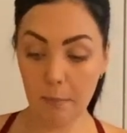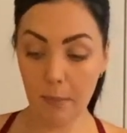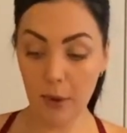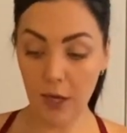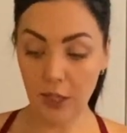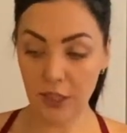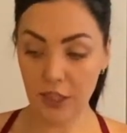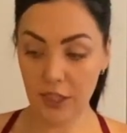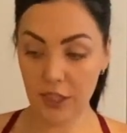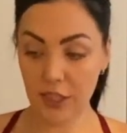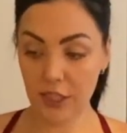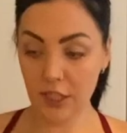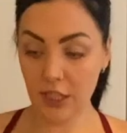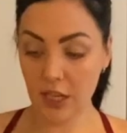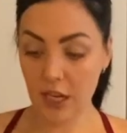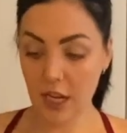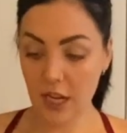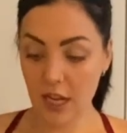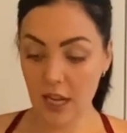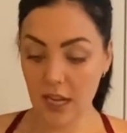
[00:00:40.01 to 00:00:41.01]
But
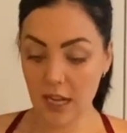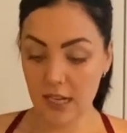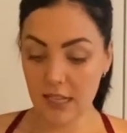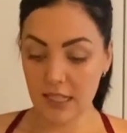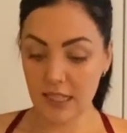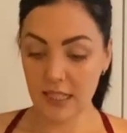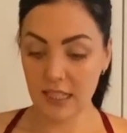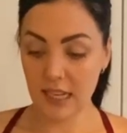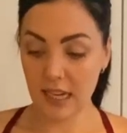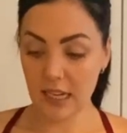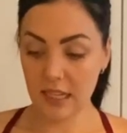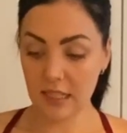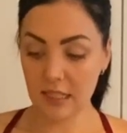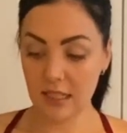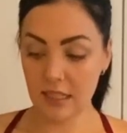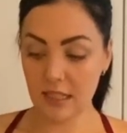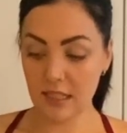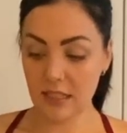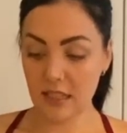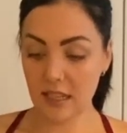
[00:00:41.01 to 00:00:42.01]

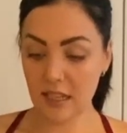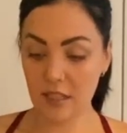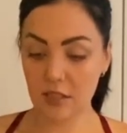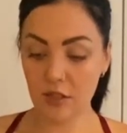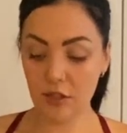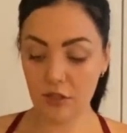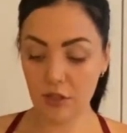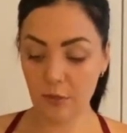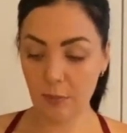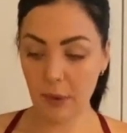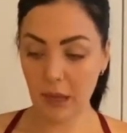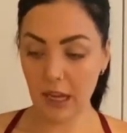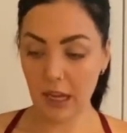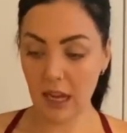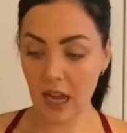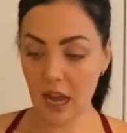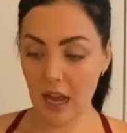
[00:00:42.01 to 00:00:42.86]
since these are too big,